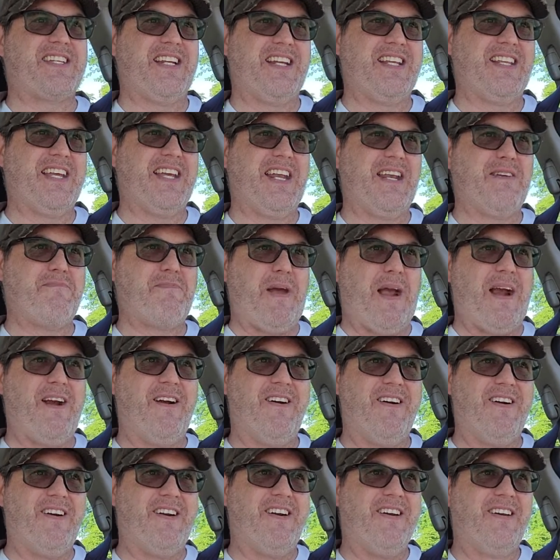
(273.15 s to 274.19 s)
And I think any
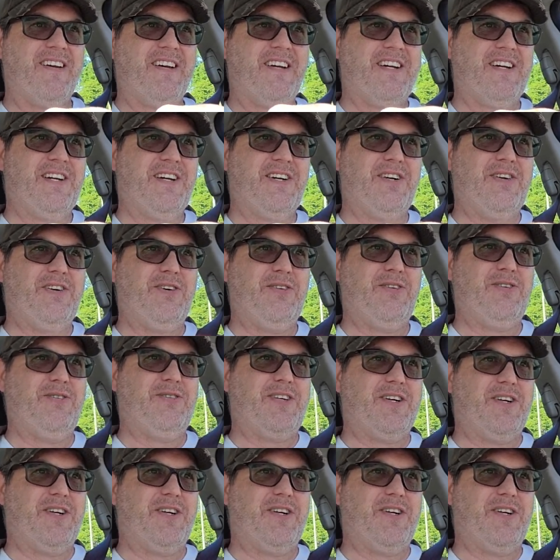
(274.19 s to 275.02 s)
parent who,